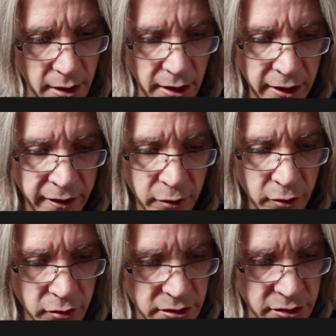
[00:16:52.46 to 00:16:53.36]
I've
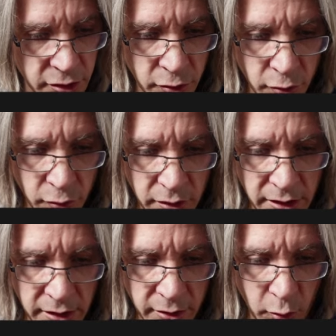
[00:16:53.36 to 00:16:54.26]
got to do
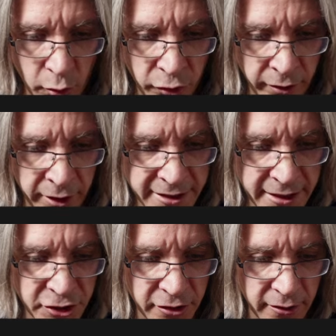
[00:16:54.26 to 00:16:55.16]
an
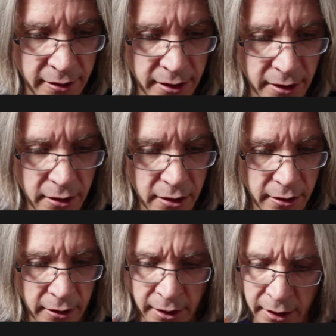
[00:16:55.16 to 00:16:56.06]
authorization thing.
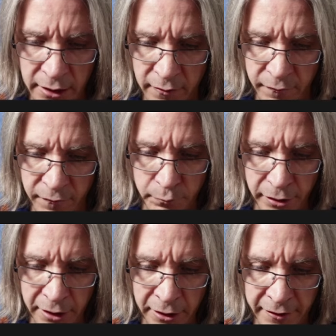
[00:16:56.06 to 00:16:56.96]
I'm going to
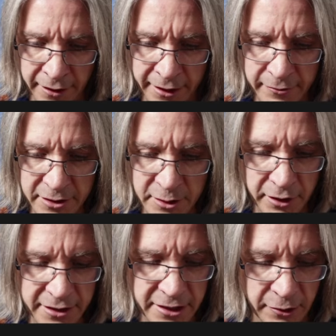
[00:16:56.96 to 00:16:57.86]
blur that out. So what
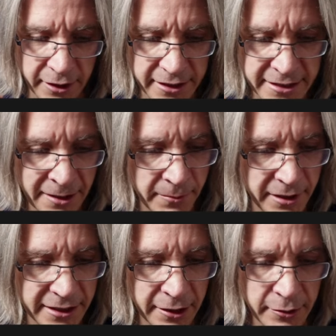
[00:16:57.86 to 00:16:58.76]
it's doing is telling me
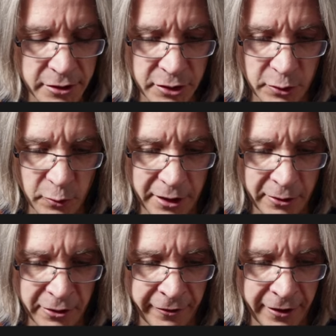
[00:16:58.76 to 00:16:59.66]
to go to a
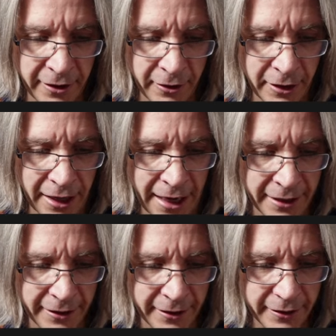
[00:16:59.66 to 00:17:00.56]
URL
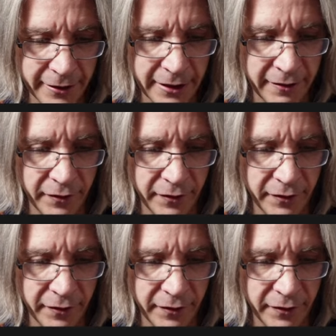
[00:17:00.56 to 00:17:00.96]
and give